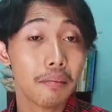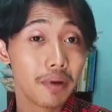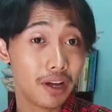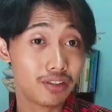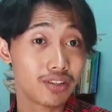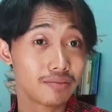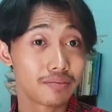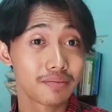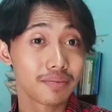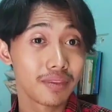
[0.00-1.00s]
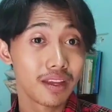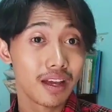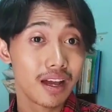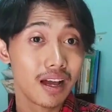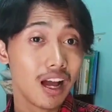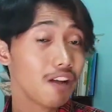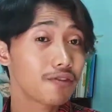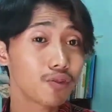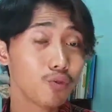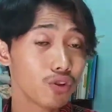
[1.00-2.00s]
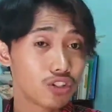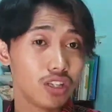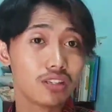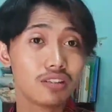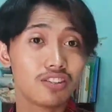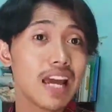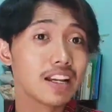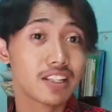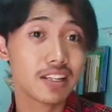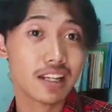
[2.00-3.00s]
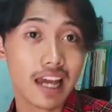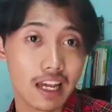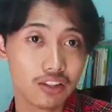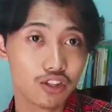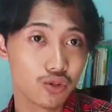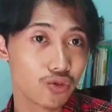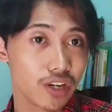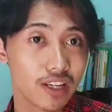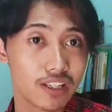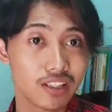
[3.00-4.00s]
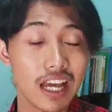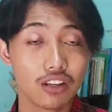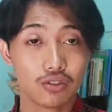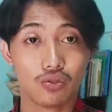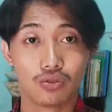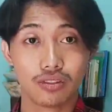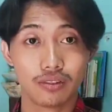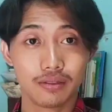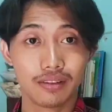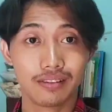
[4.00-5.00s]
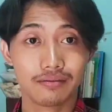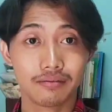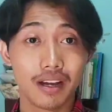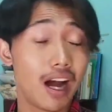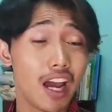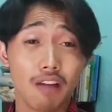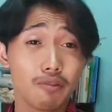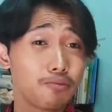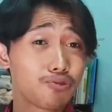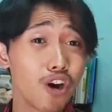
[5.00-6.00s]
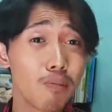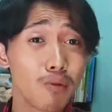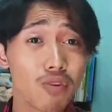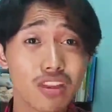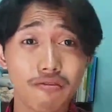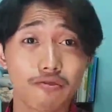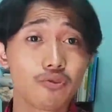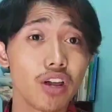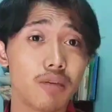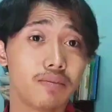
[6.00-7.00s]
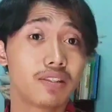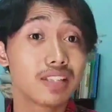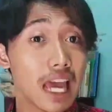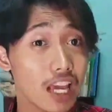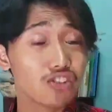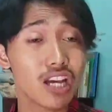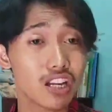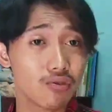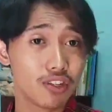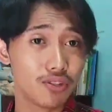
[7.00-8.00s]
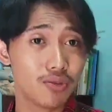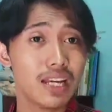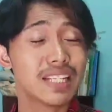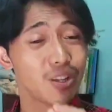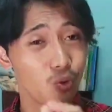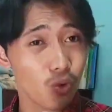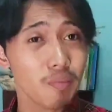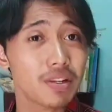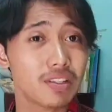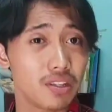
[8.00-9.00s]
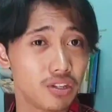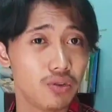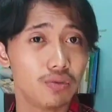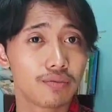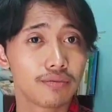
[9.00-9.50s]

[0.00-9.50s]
But after watching Jackson Katz during his TED Talk, I have a problem with that frame saying gender issue is a women's issue.